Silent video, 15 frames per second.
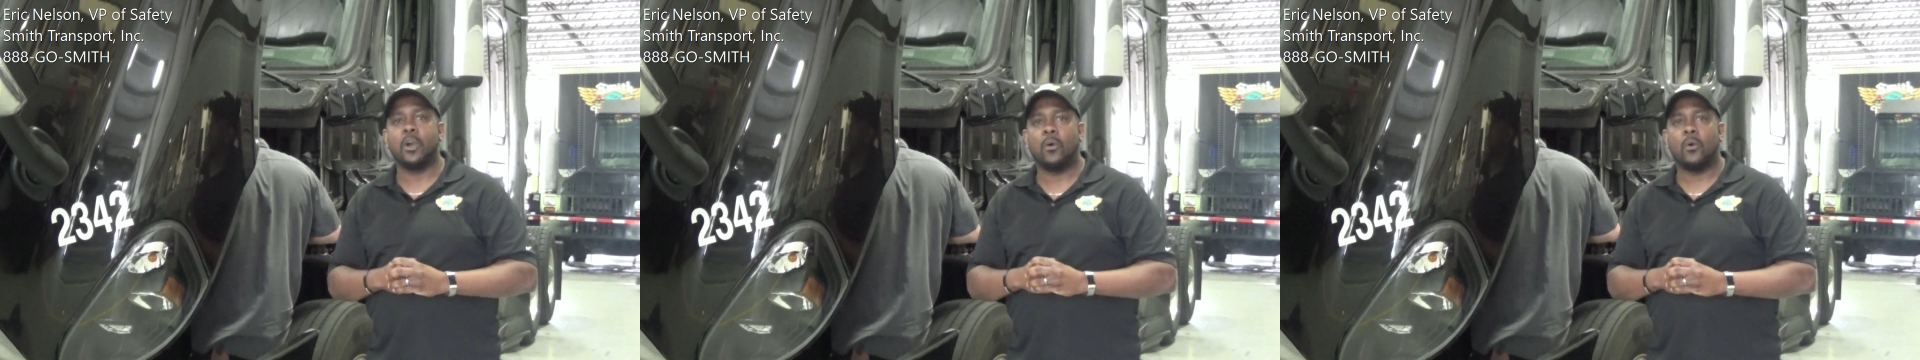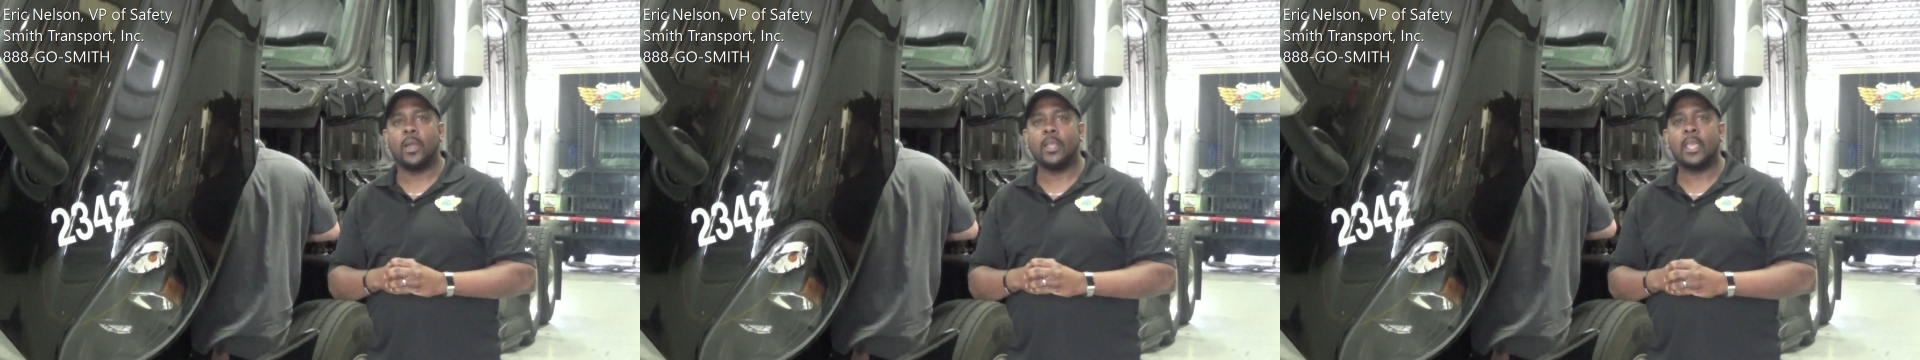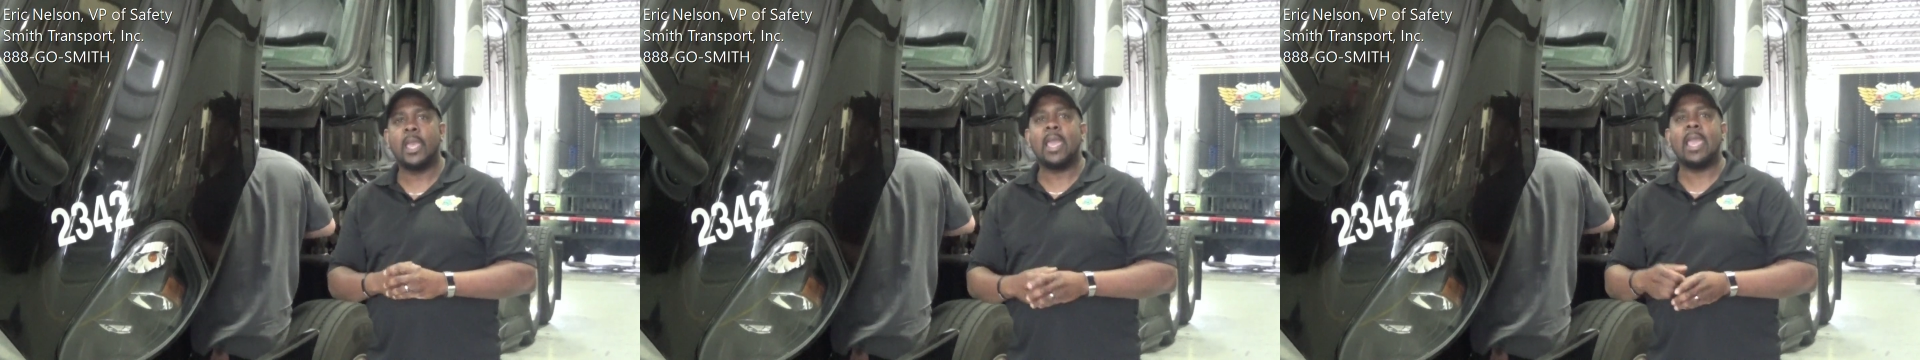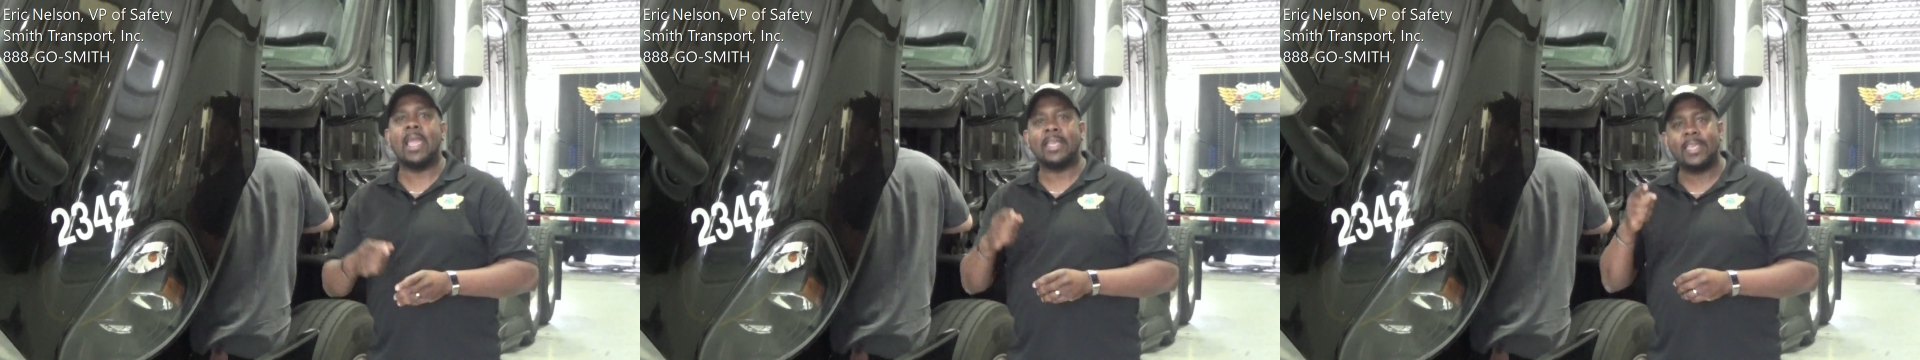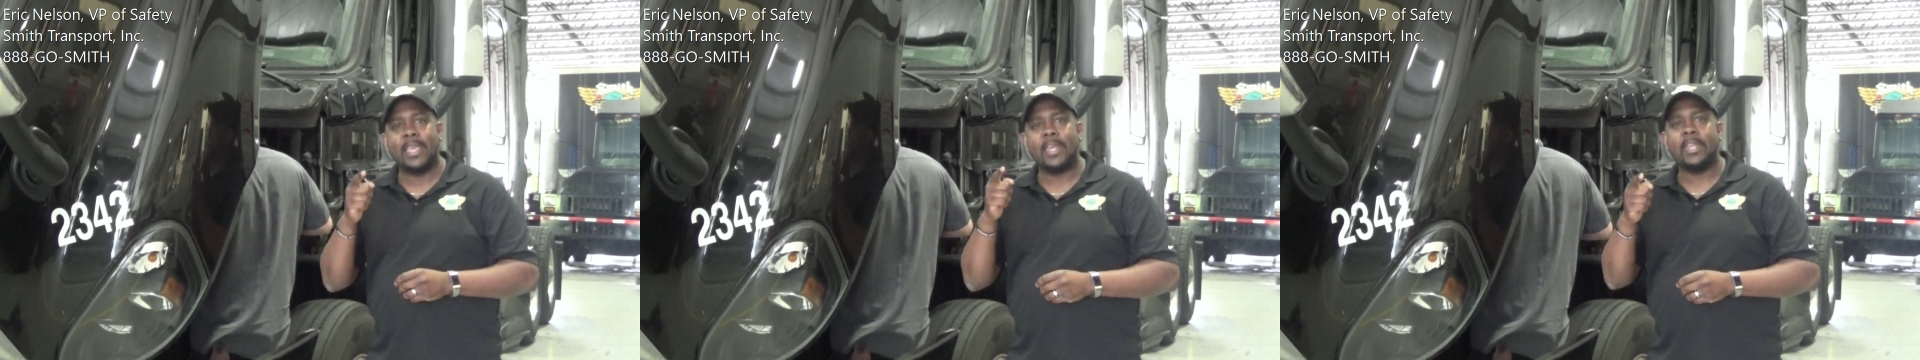going
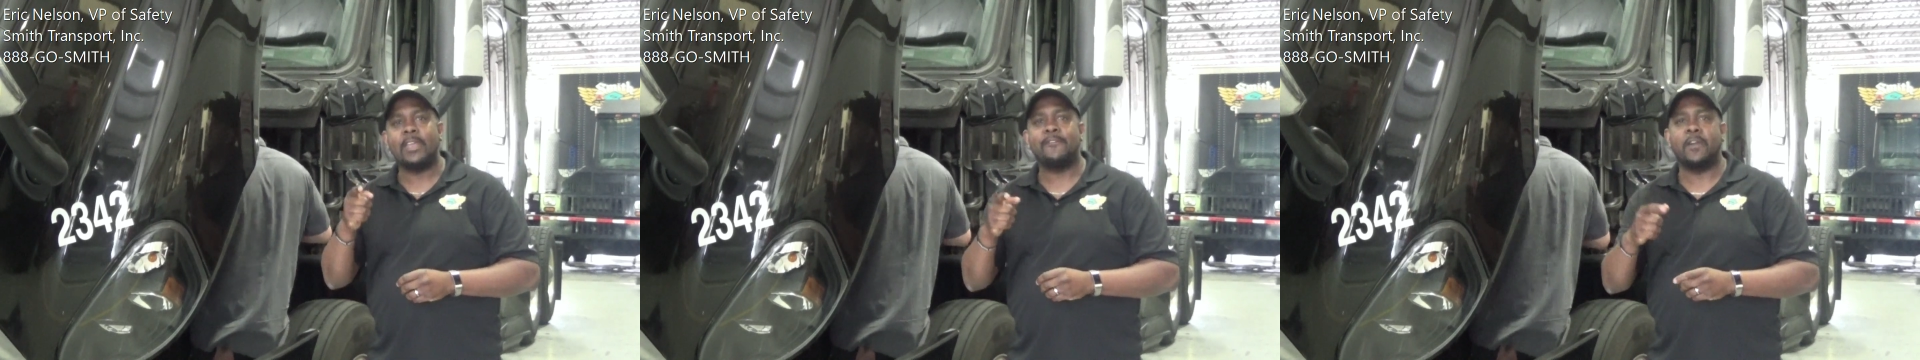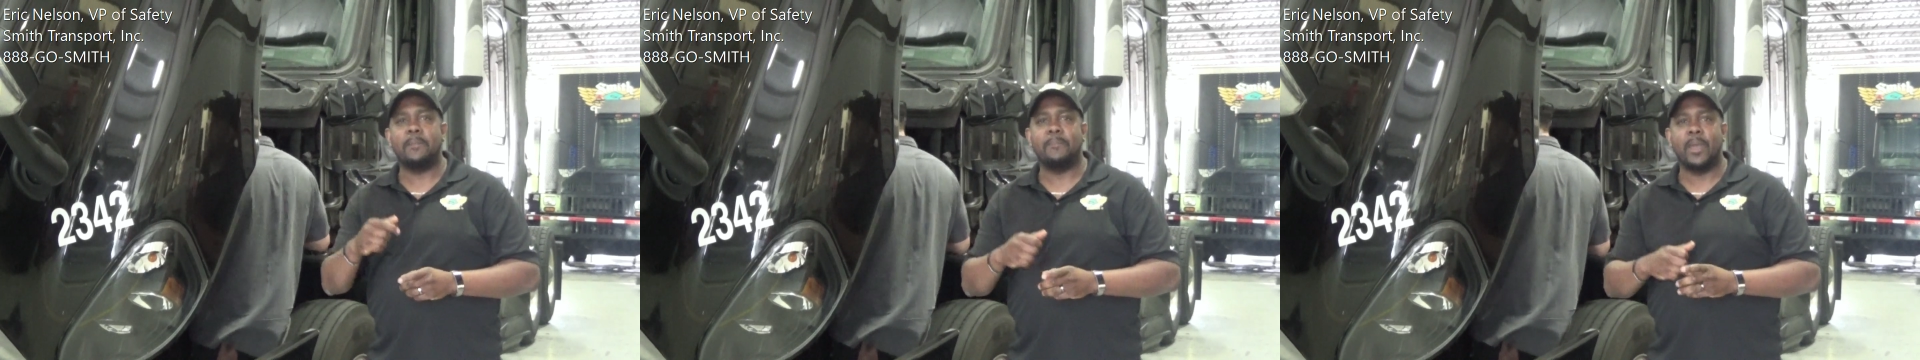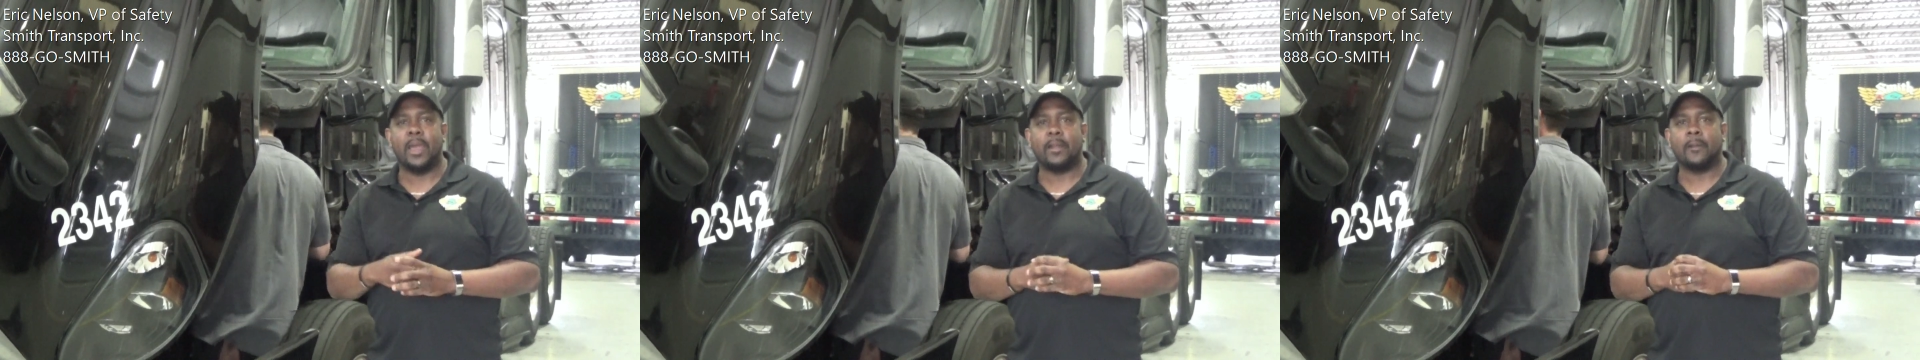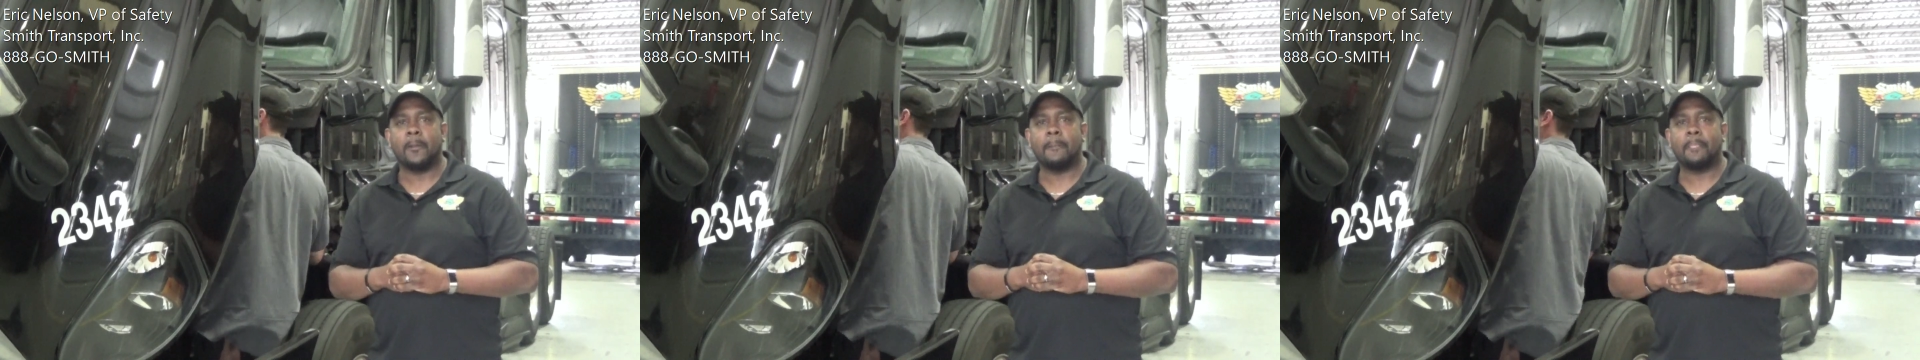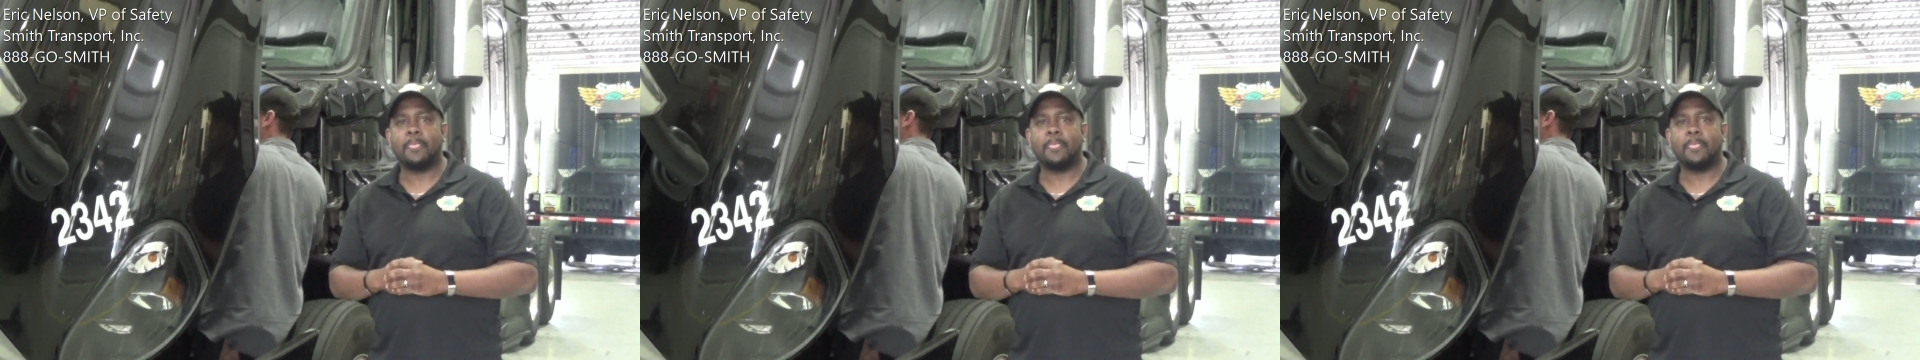and get even better.